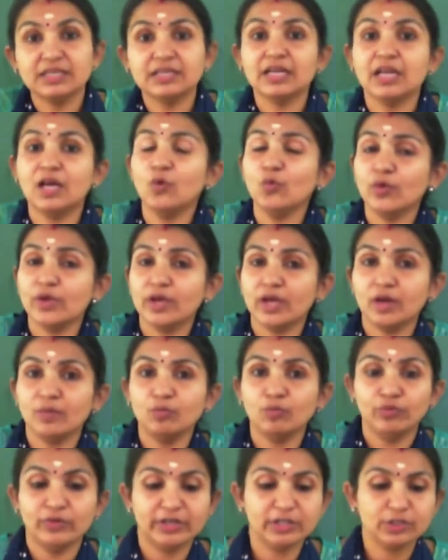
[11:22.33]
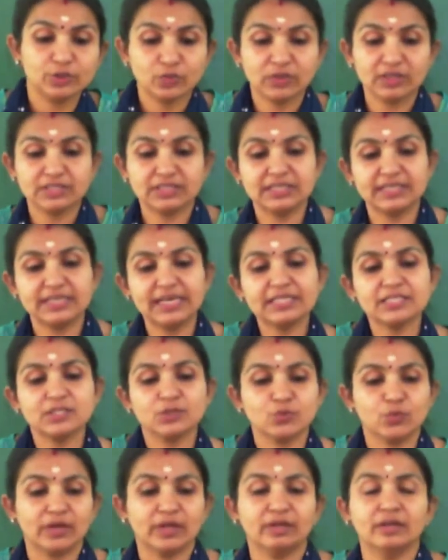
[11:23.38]
Now we are moving towards the
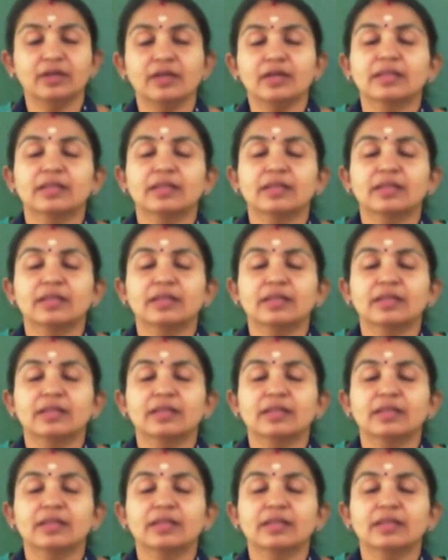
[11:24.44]
next one,